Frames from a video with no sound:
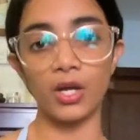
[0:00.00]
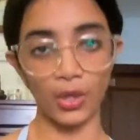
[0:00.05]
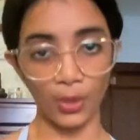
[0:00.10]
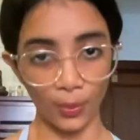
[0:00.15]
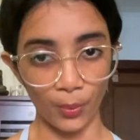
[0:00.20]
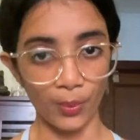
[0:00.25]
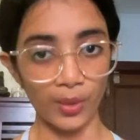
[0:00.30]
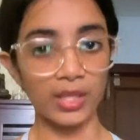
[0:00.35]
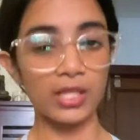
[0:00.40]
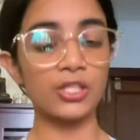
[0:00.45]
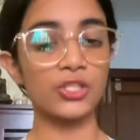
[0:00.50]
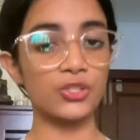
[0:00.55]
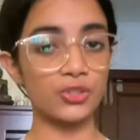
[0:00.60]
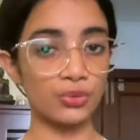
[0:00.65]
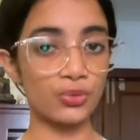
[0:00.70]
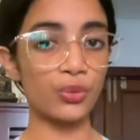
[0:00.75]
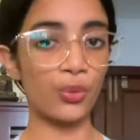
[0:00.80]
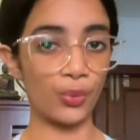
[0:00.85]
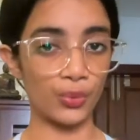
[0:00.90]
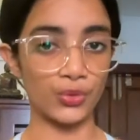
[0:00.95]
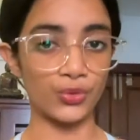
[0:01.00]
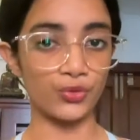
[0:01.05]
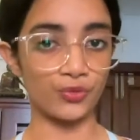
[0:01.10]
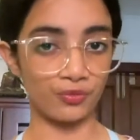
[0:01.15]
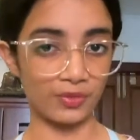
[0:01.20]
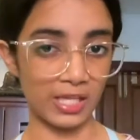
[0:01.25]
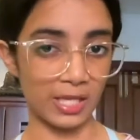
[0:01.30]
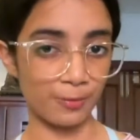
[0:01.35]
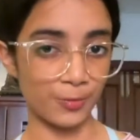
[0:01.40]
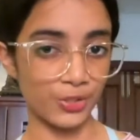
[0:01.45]
going to go to
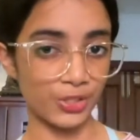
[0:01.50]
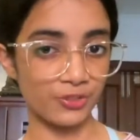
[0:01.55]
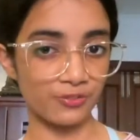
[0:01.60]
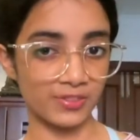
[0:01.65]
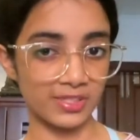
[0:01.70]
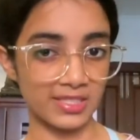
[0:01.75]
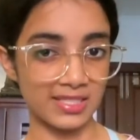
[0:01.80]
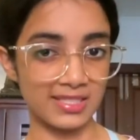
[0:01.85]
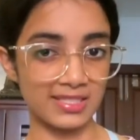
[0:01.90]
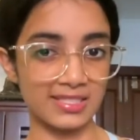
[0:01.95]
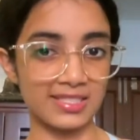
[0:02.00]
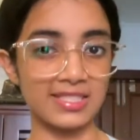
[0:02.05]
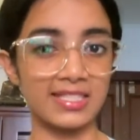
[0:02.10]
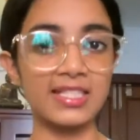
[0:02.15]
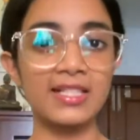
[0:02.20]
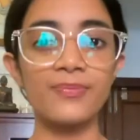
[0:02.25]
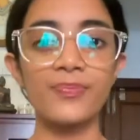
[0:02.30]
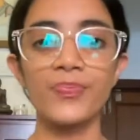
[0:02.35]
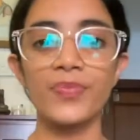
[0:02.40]
Flame University